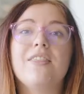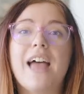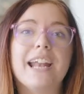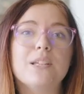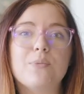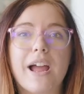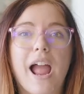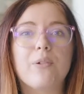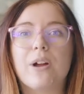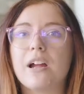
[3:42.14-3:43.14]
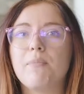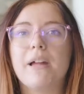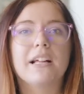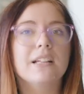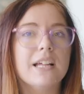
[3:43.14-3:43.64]
And that is why I
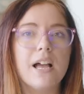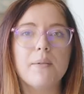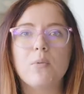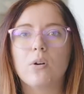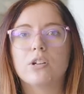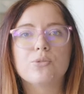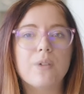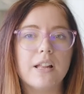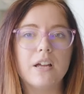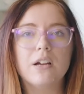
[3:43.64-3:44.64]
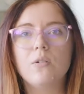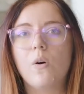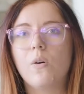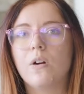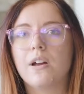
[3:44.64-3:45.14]
recommend ClickUp or Trello
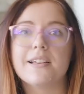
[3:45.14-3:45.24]
or